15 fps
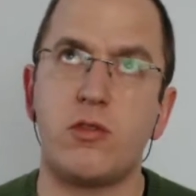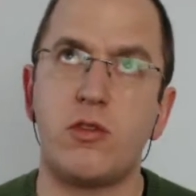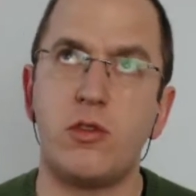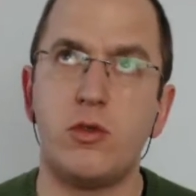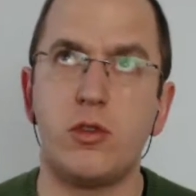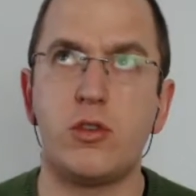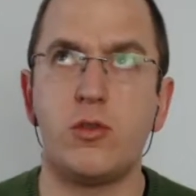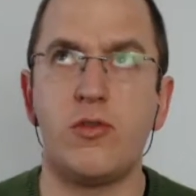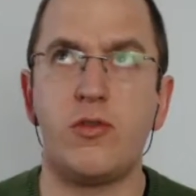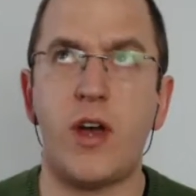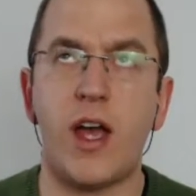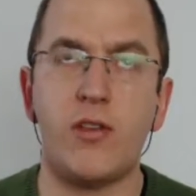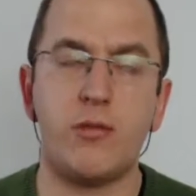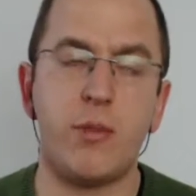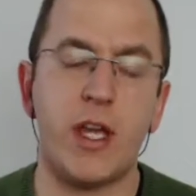to
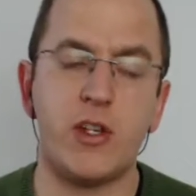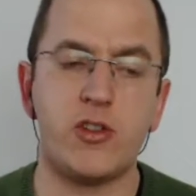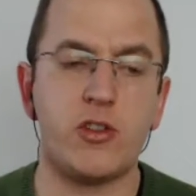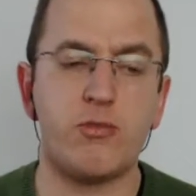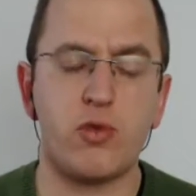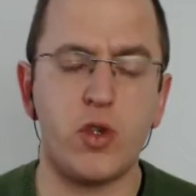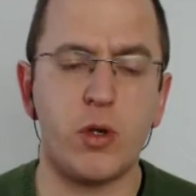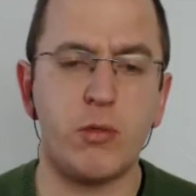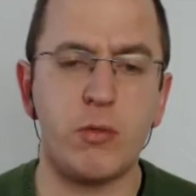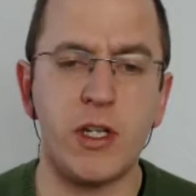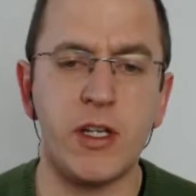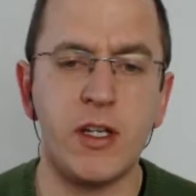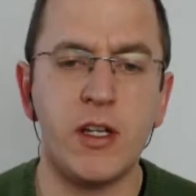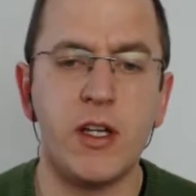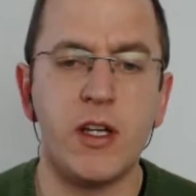5 pages
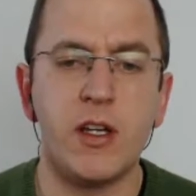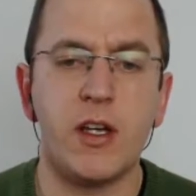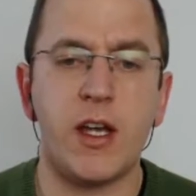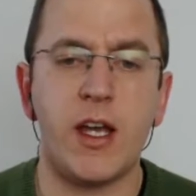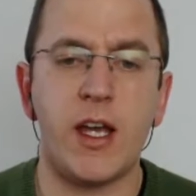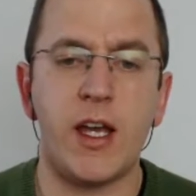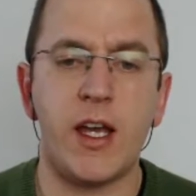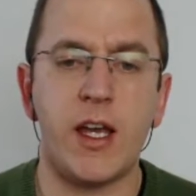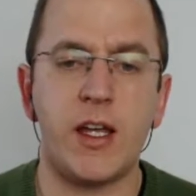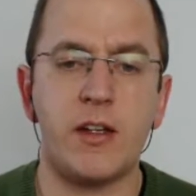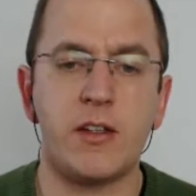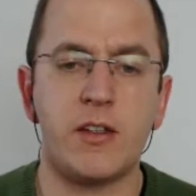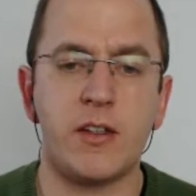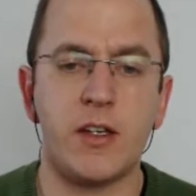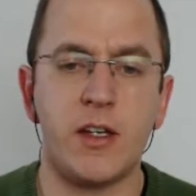probably,
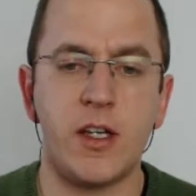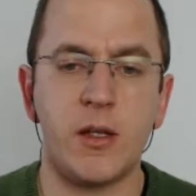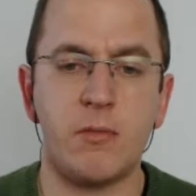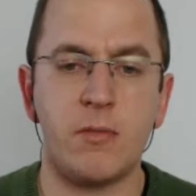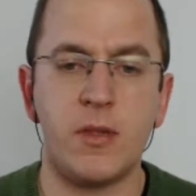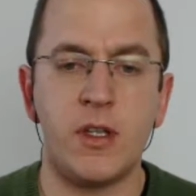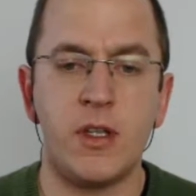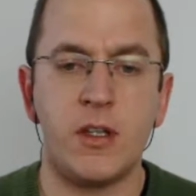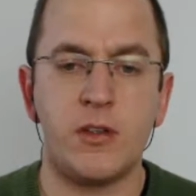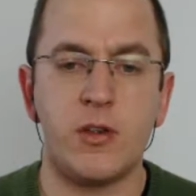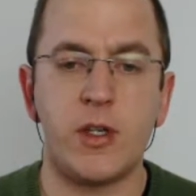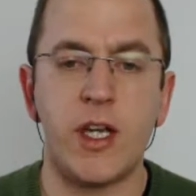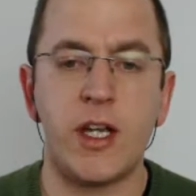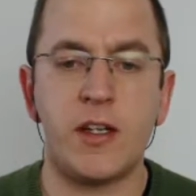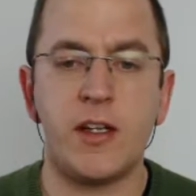and
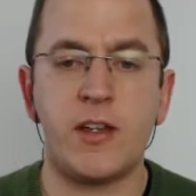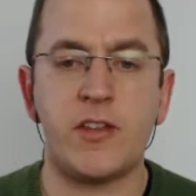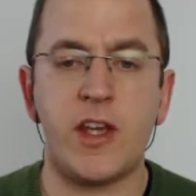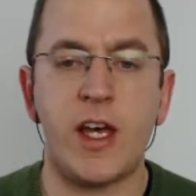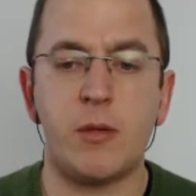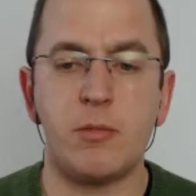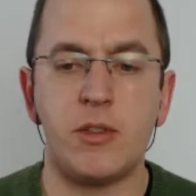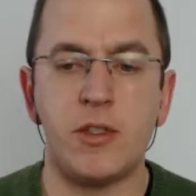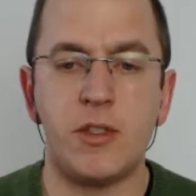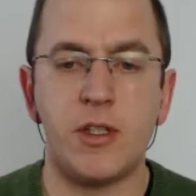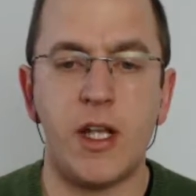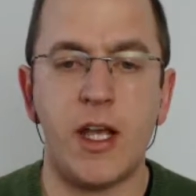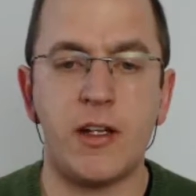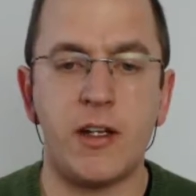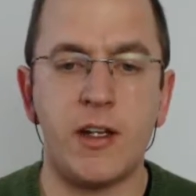you get an
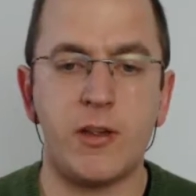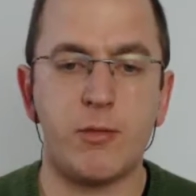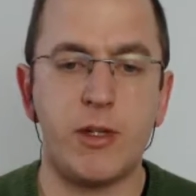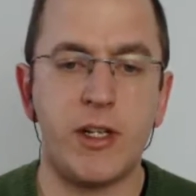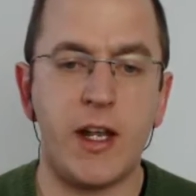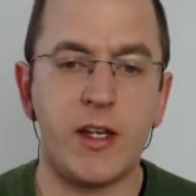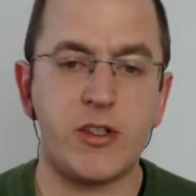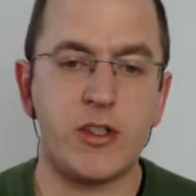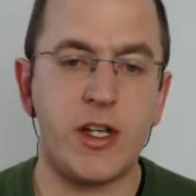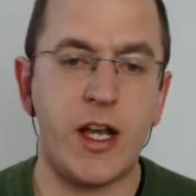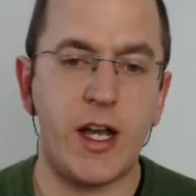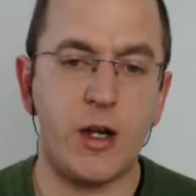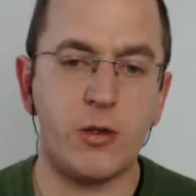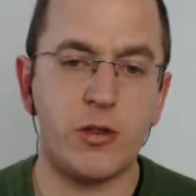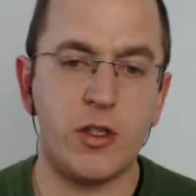example and an explanation
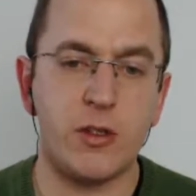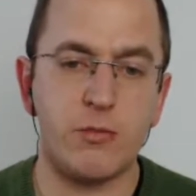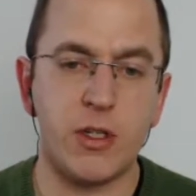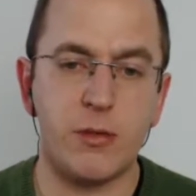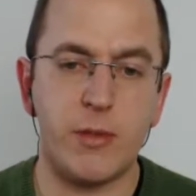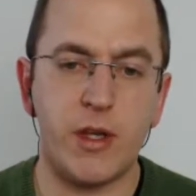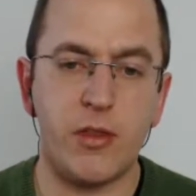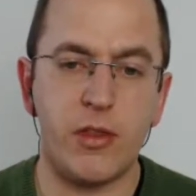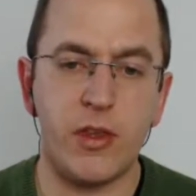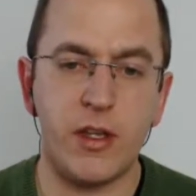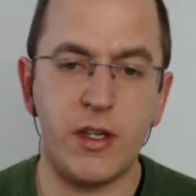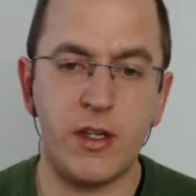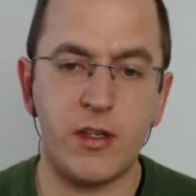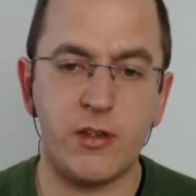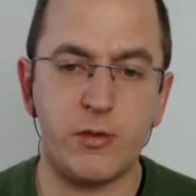how to implement
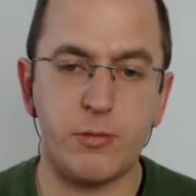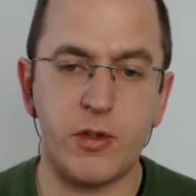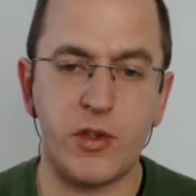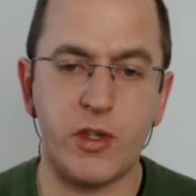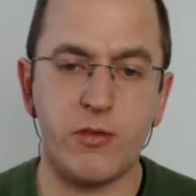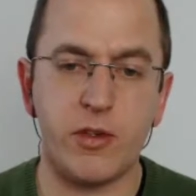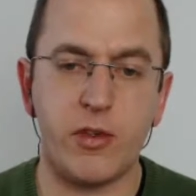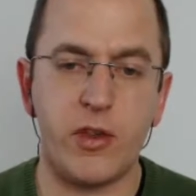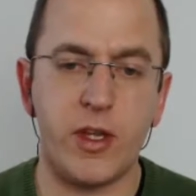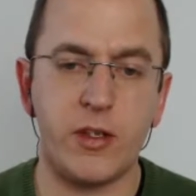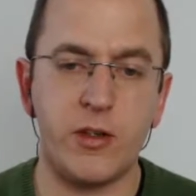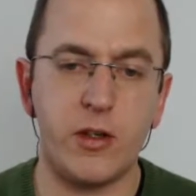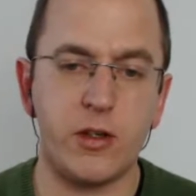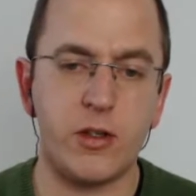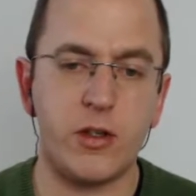the specific
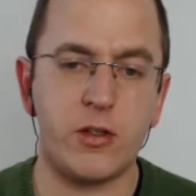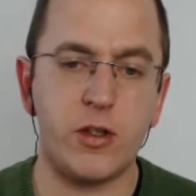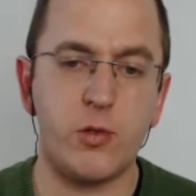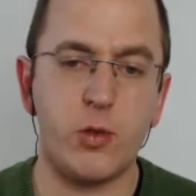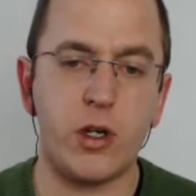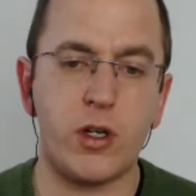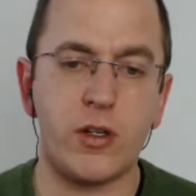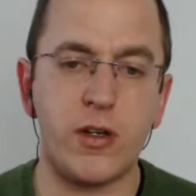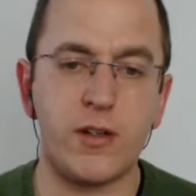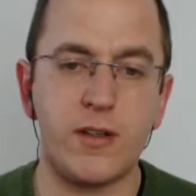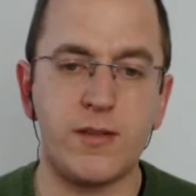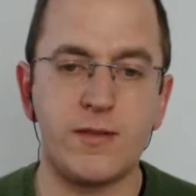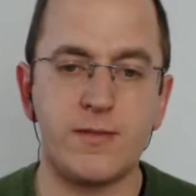thing you're currently working on.